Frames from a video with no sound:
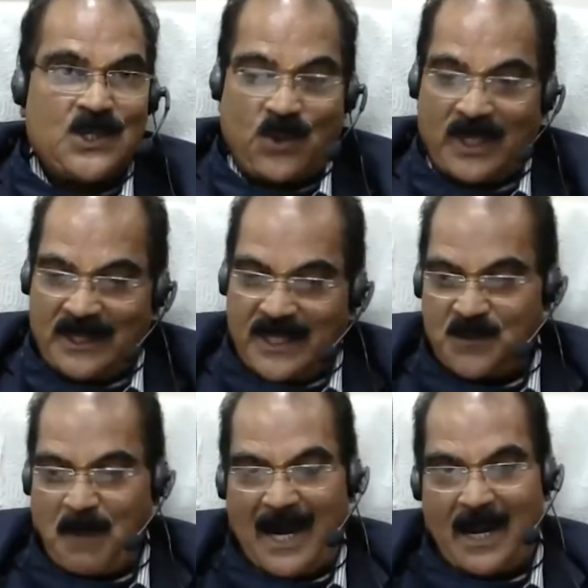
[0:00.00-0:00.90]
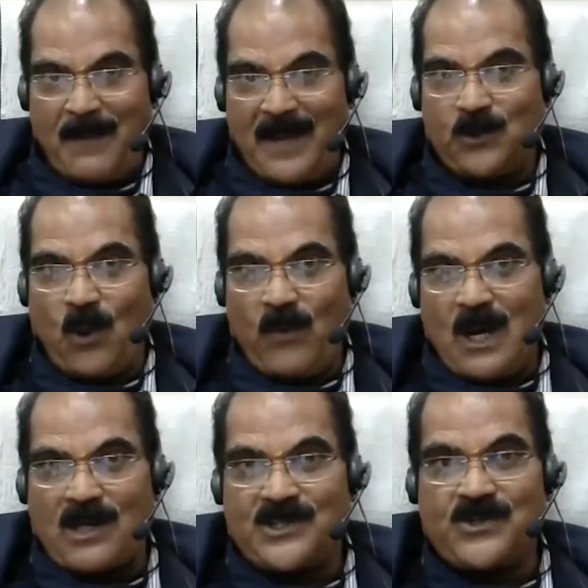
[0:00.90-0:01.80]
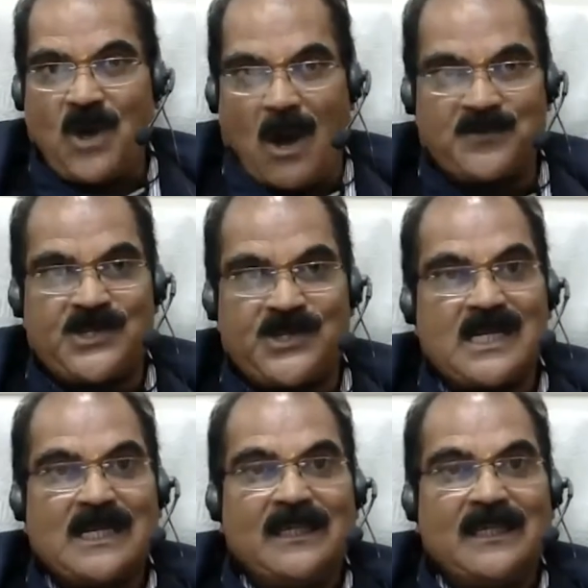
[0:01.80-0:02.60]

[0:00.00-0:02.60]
So in this pandemic, though we lost jobs,